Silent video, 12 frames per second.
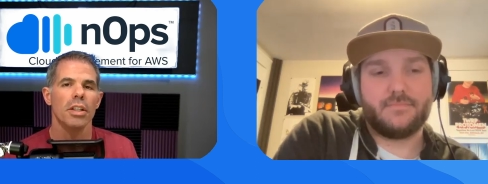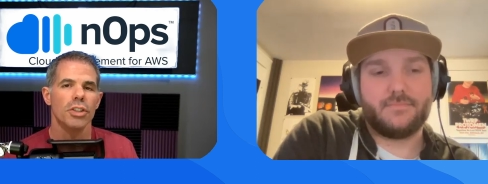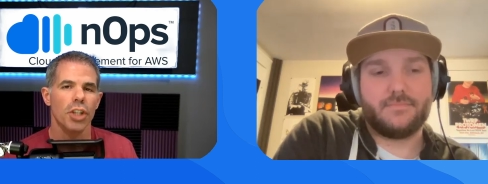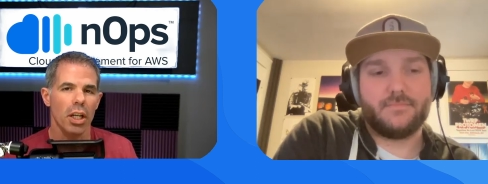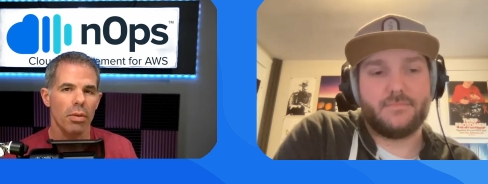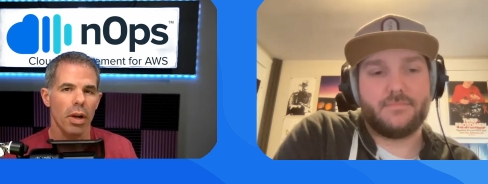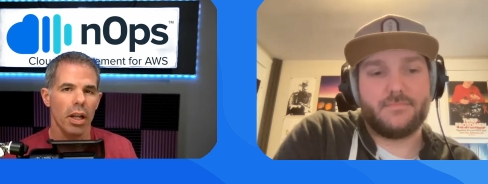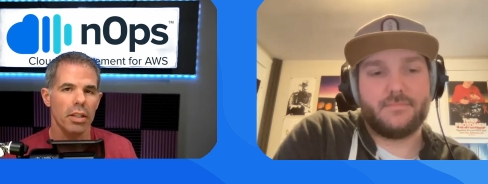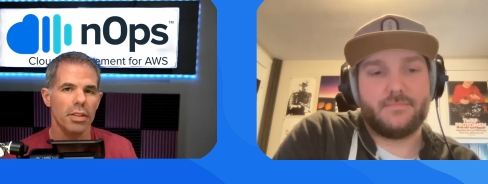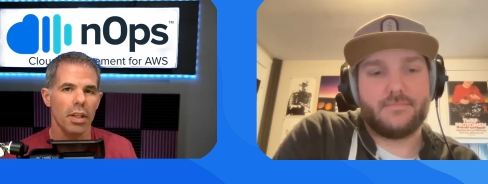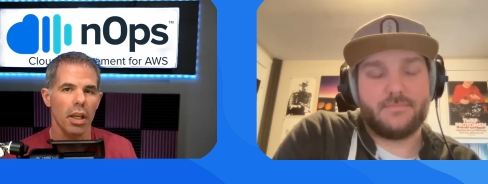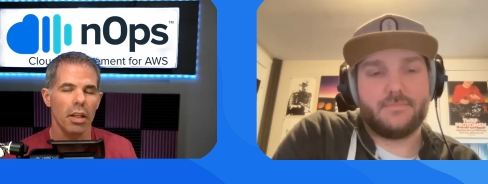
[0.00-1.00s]

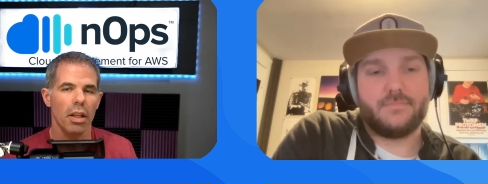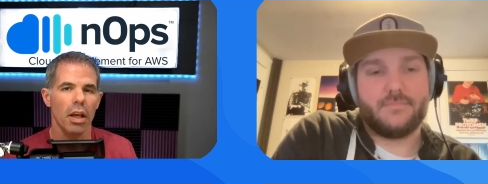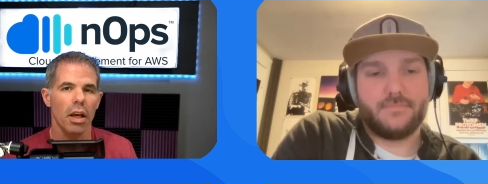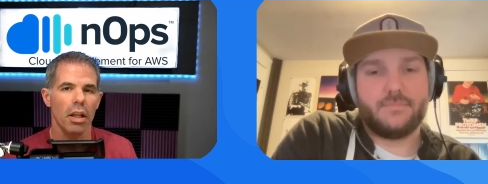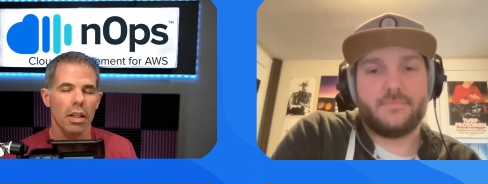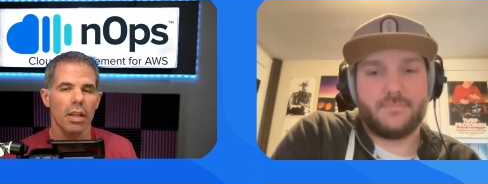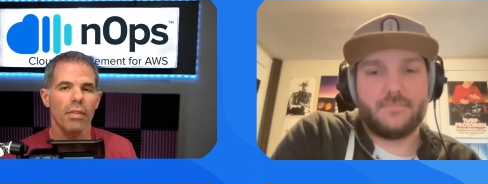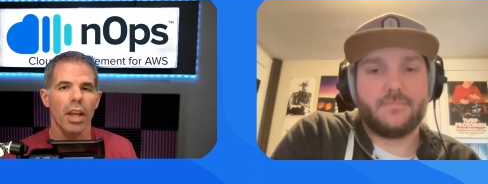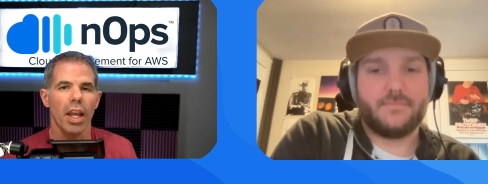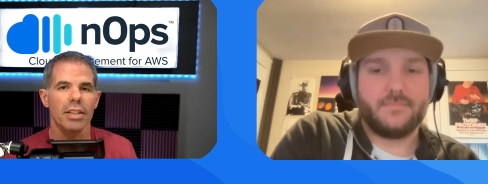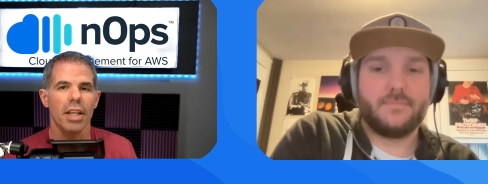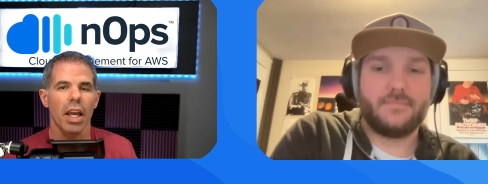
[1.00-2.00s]
Speaker 1: generates it
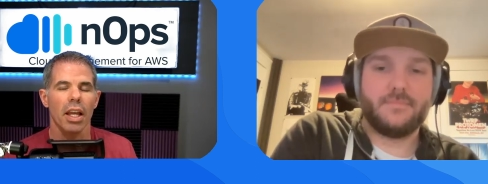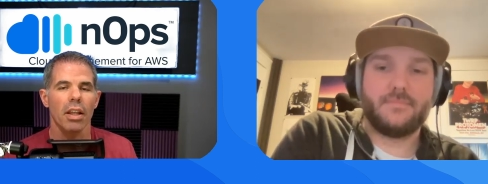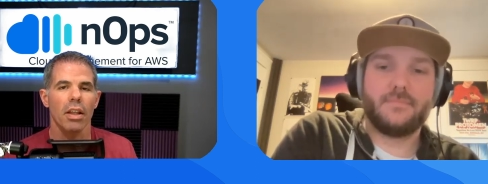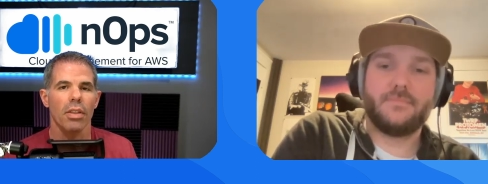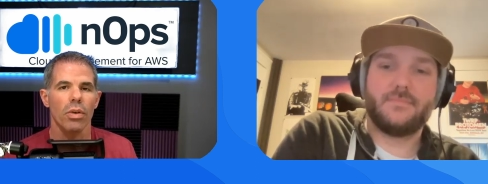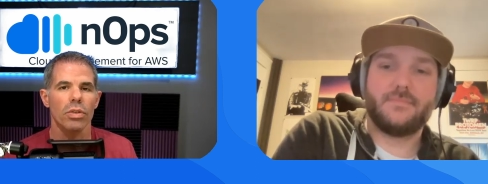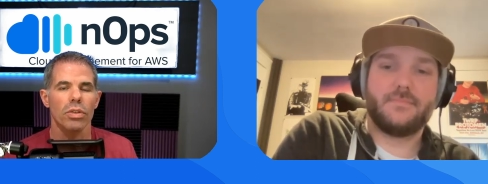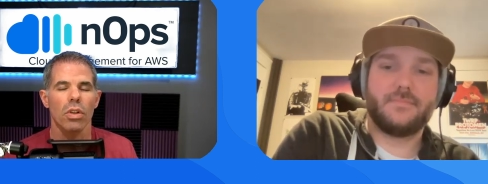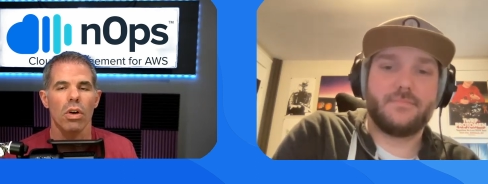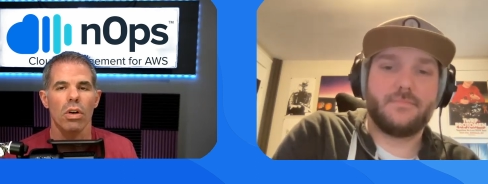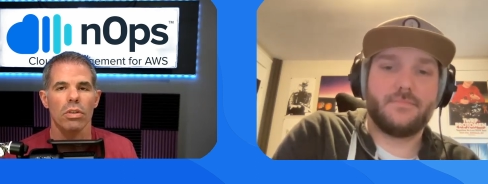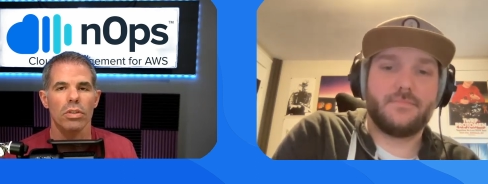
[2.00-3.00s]
alleviates any of those
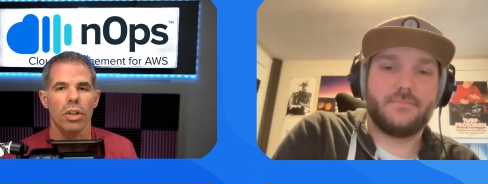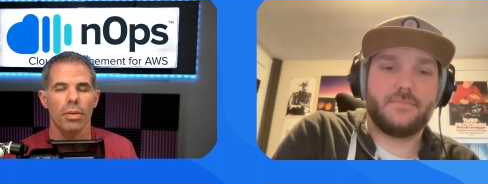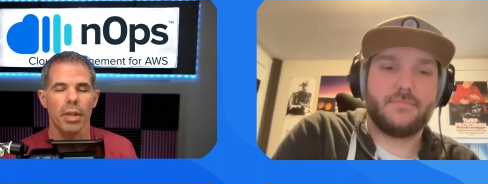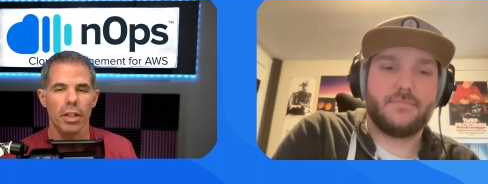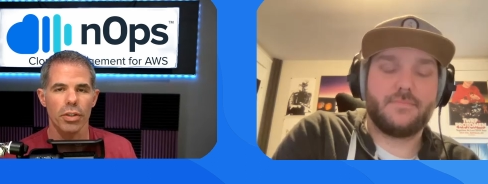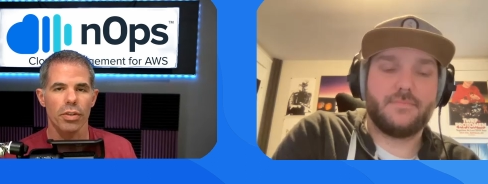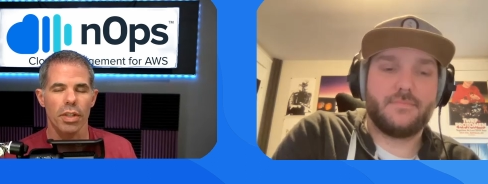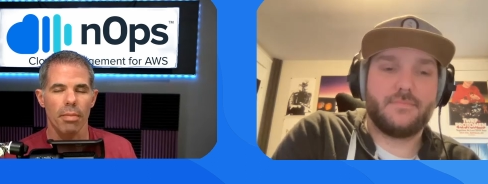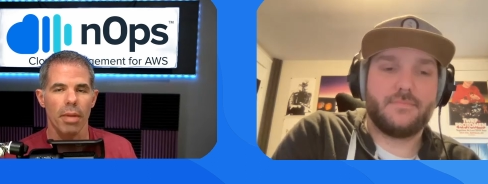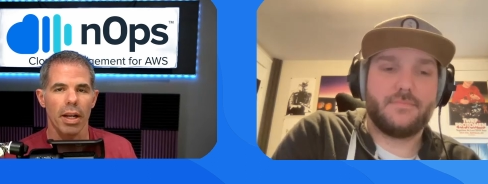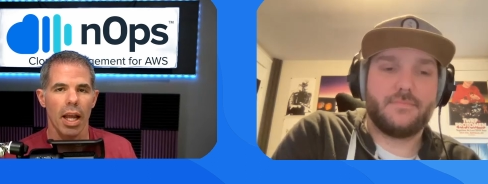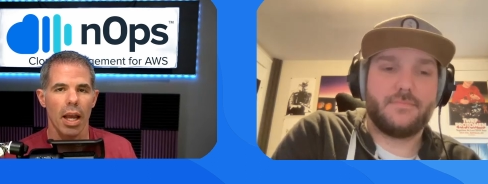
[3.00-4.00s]
long-term issues
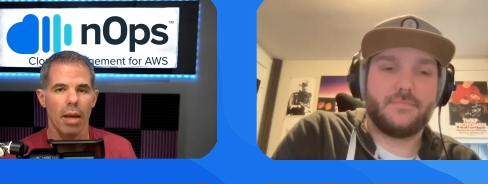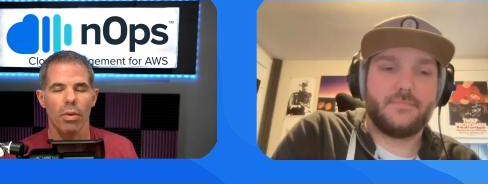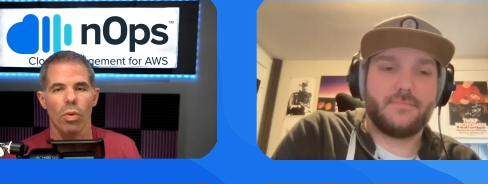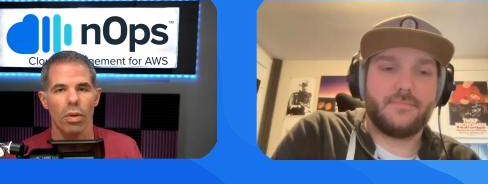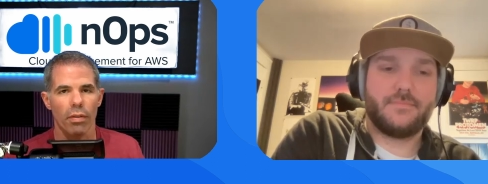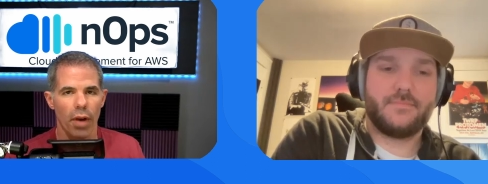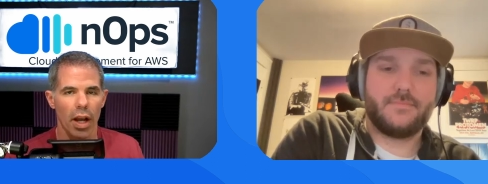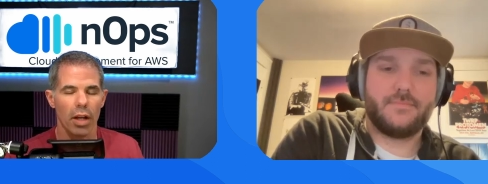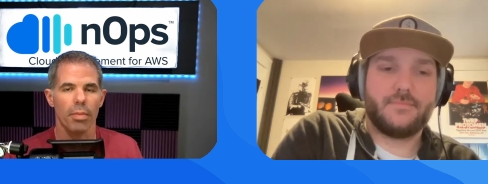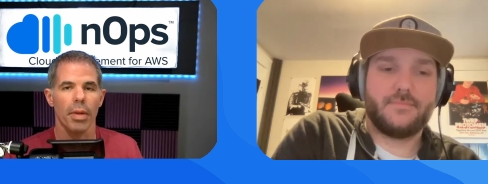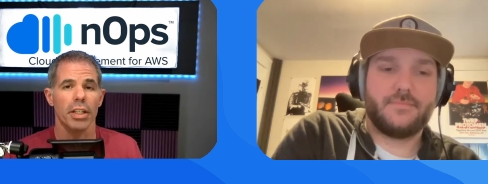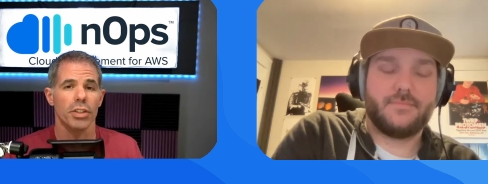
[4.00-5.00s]
that might happen where the
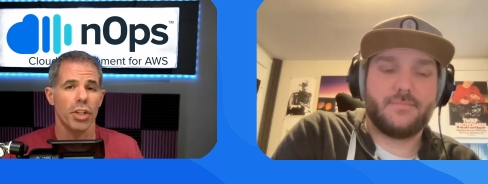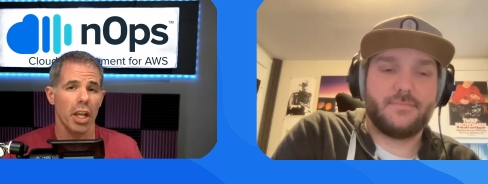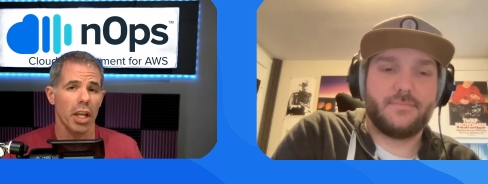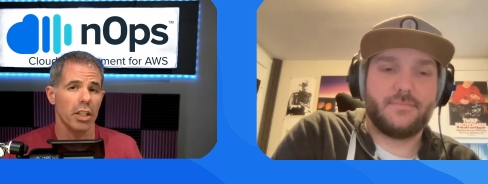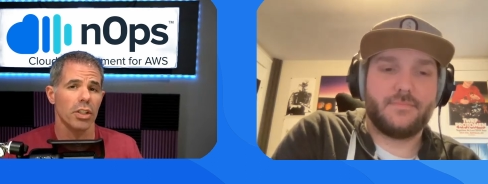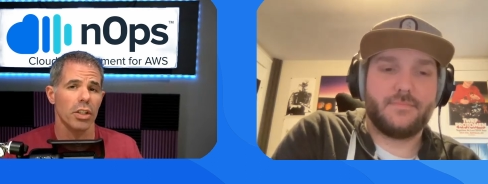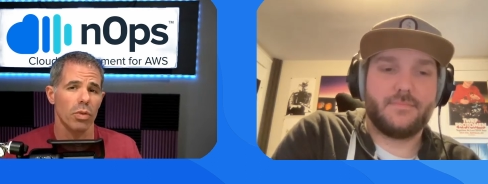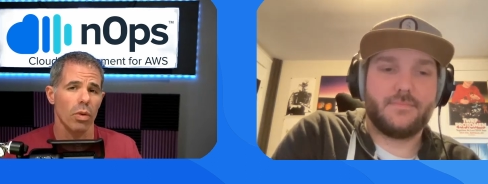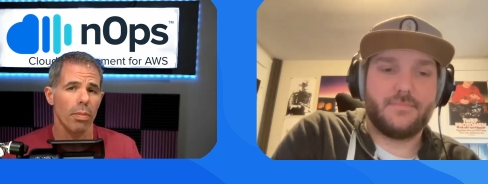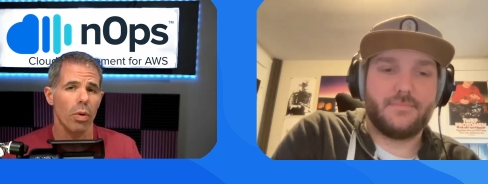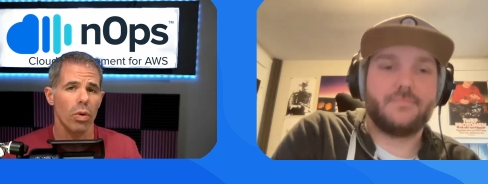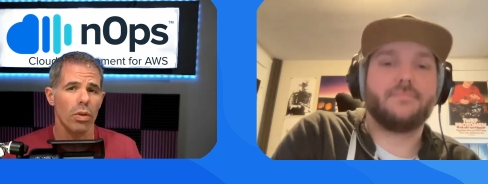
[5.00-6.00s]
file might change because
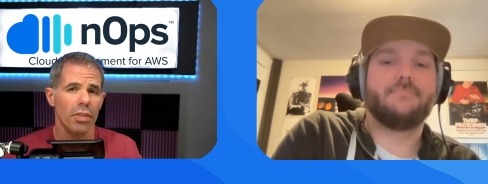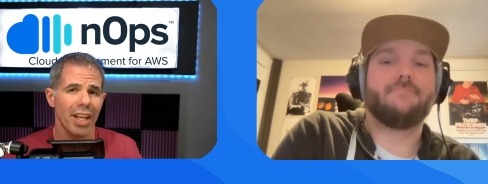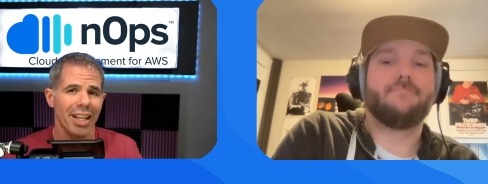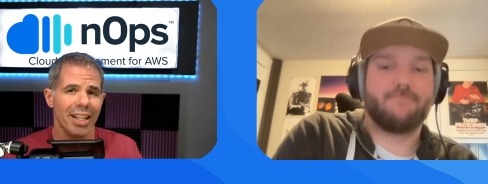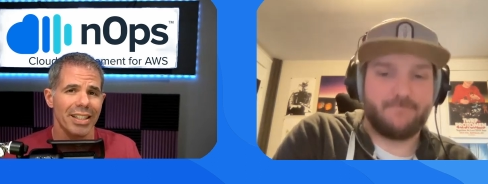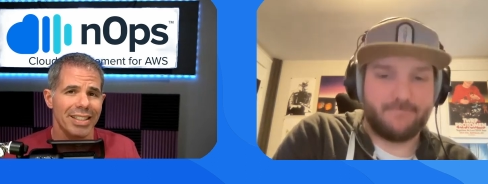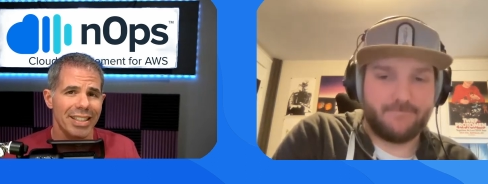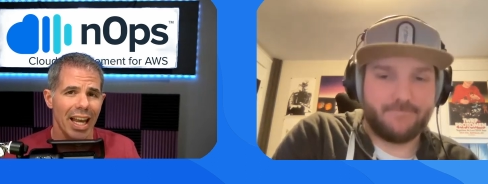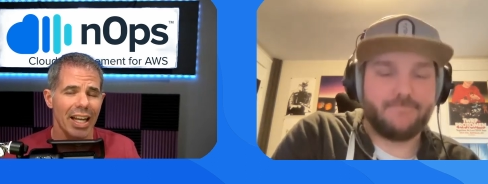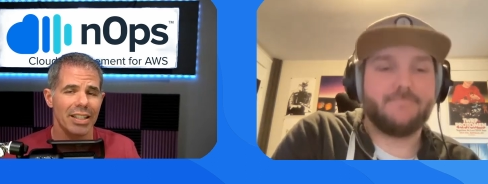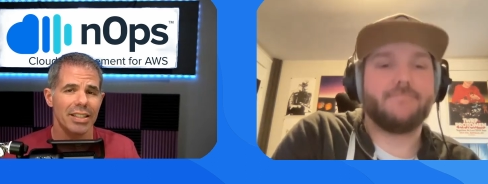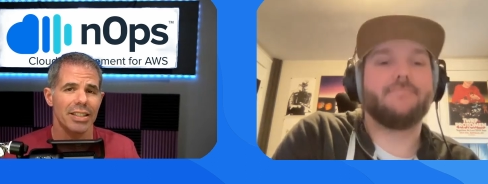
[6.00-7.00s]
we're pulling that
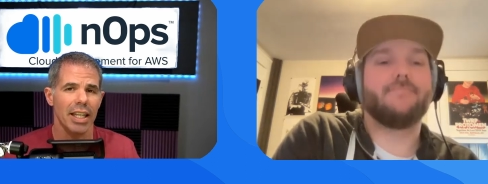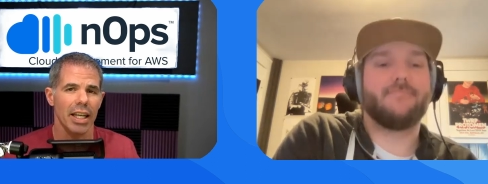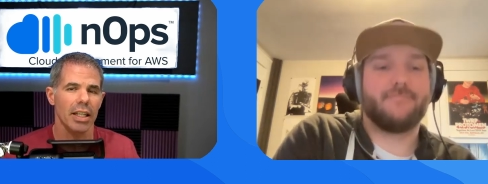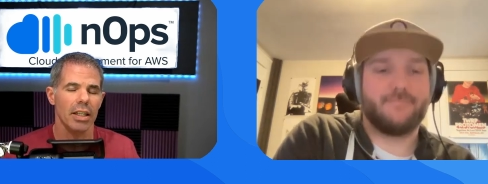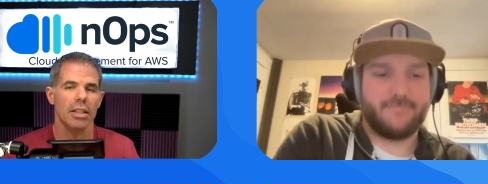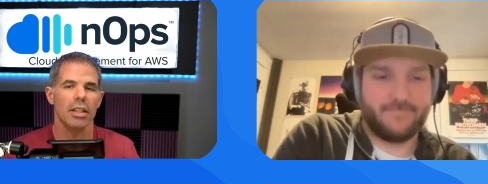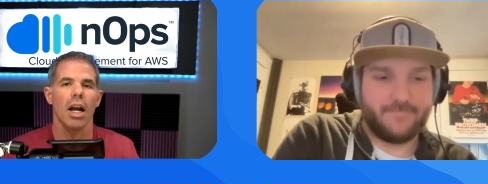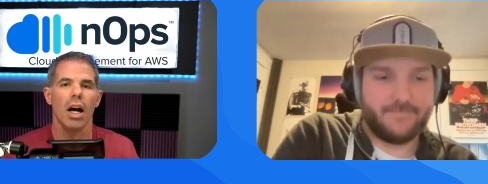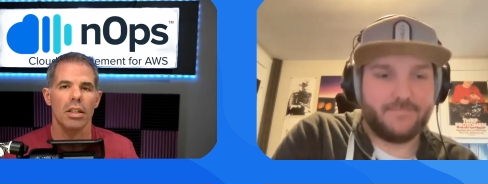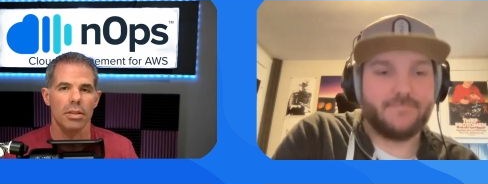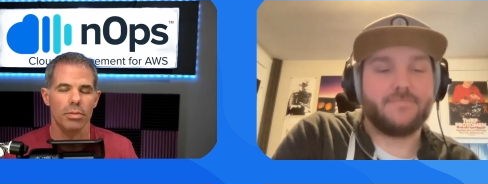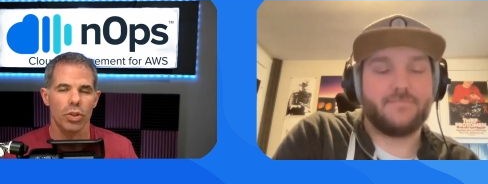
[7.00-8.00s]
exact data
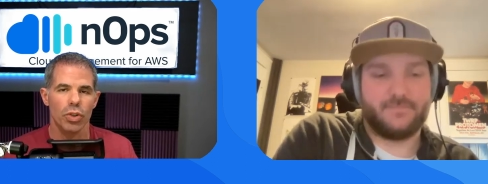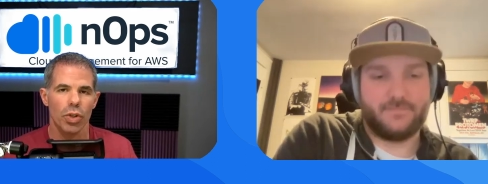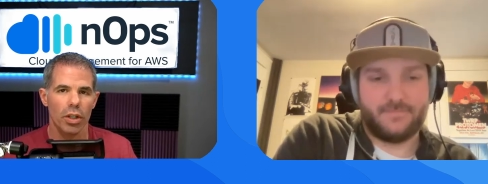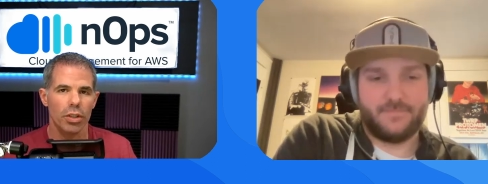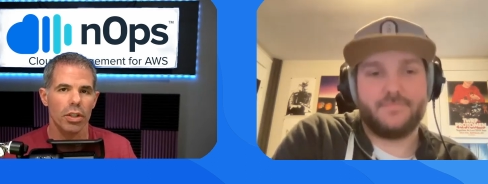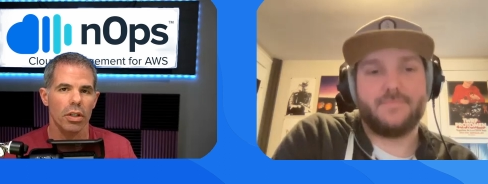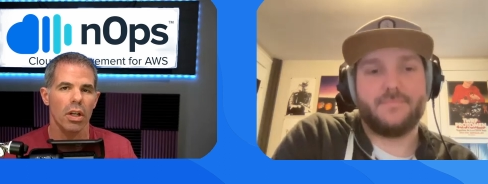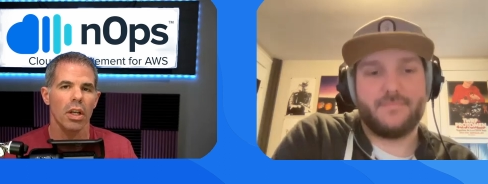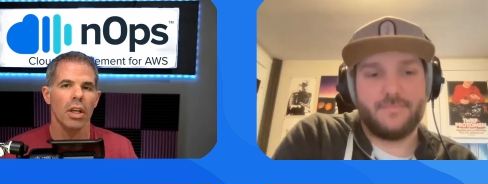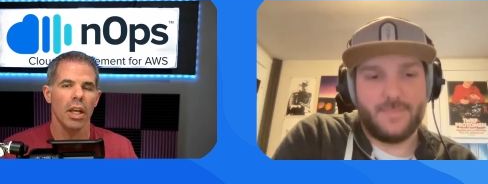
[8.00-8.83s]
column structure